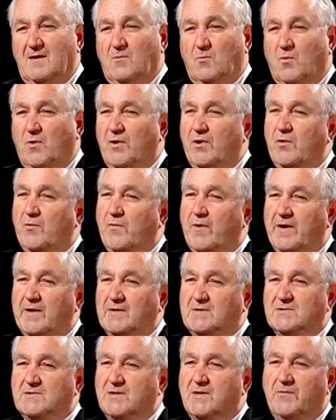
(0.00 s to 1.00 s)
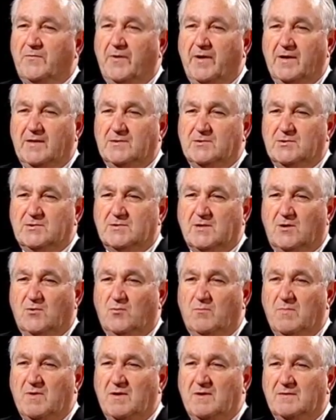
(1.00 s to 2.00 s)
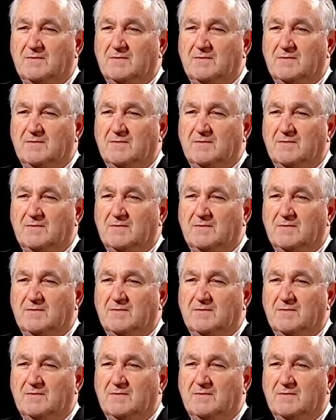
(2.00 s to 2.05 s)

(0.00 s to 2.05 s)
Were you raised in a religious home?